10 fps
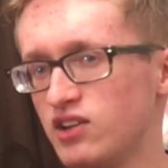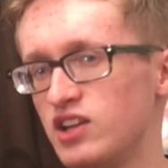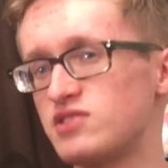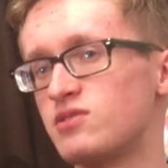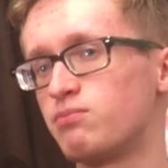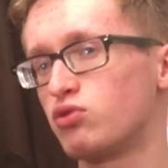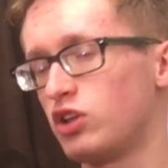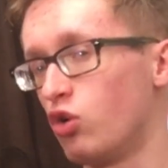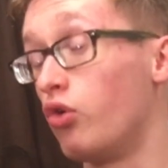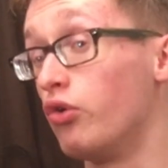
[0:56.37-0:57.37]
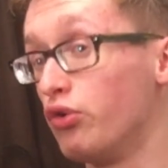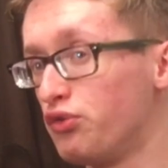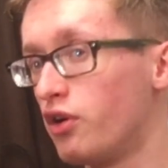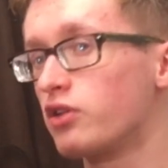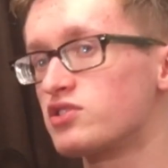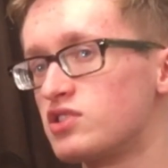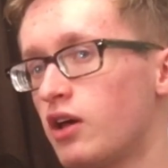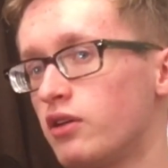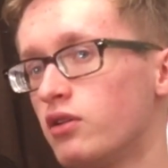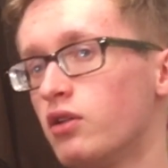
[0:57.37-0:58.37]
It's a pretty old art
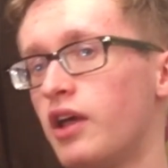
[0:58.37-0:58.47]
style,